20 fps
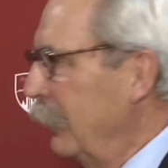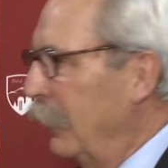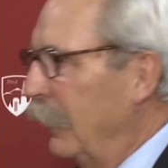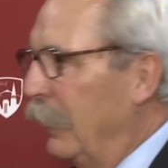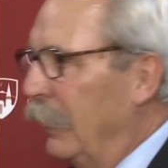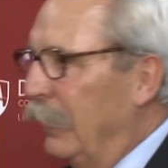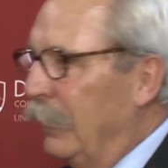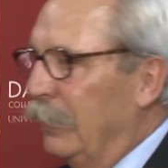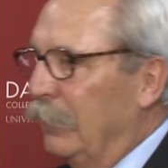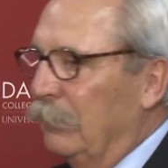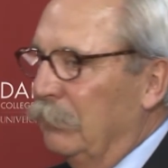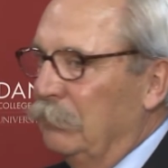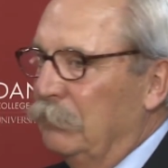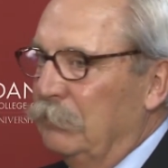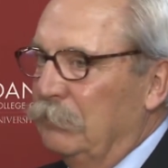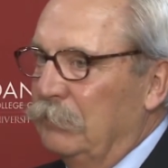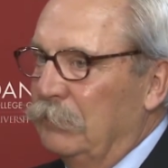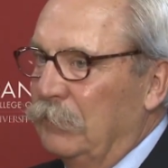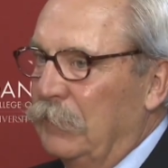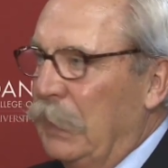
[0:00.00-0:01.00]

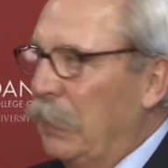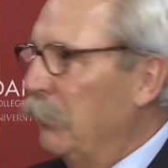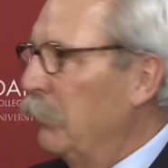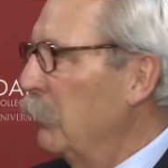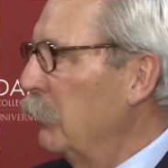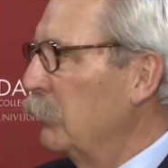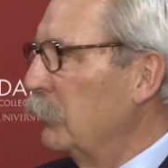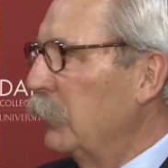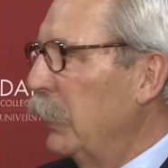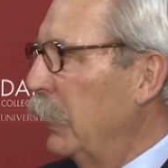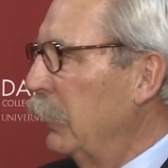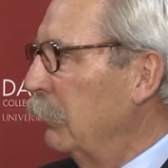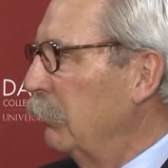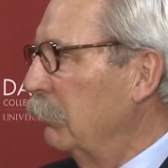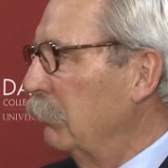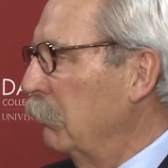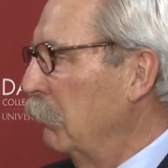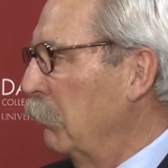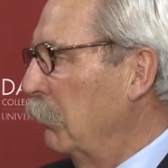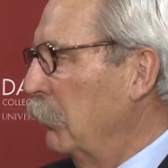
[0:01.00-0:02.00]
And there's
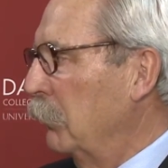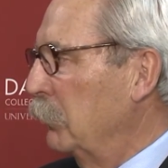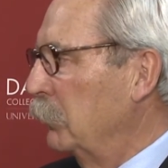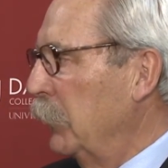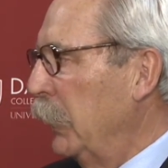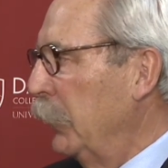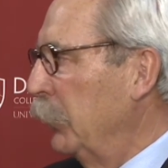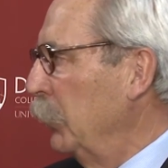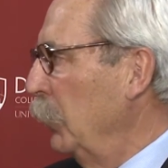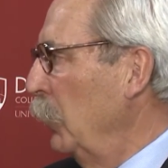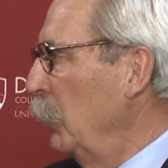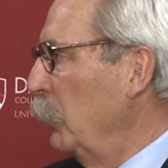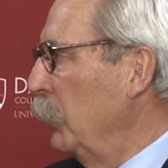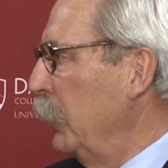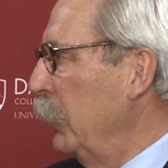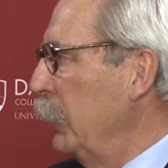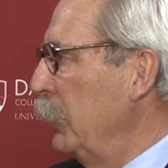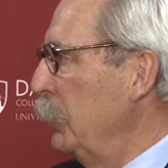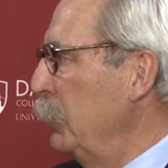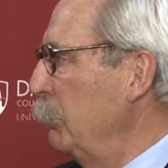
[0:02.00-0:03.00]
like no
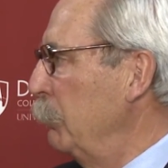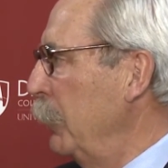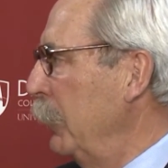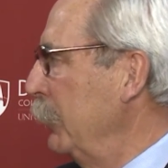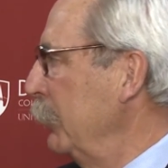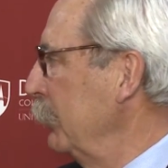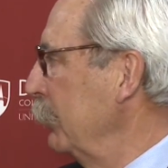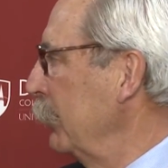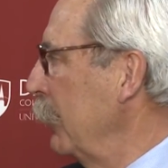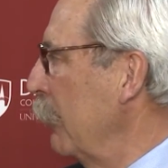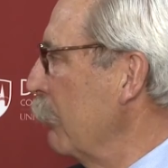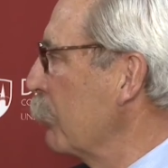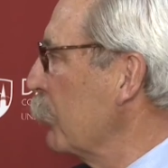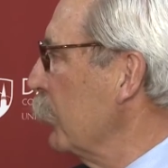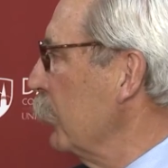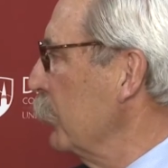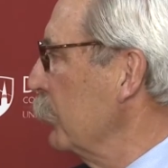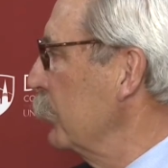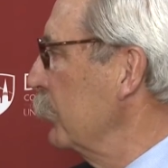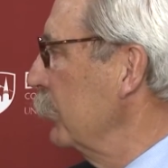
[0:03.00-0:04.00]
independent
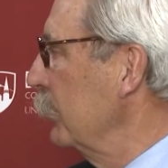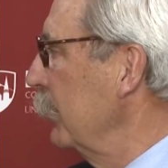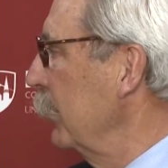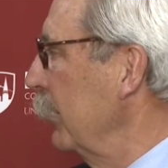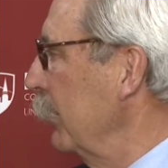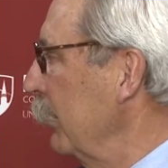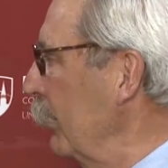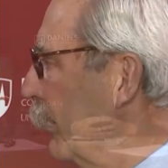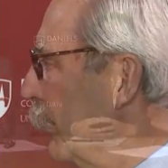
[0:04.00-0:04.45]
governance in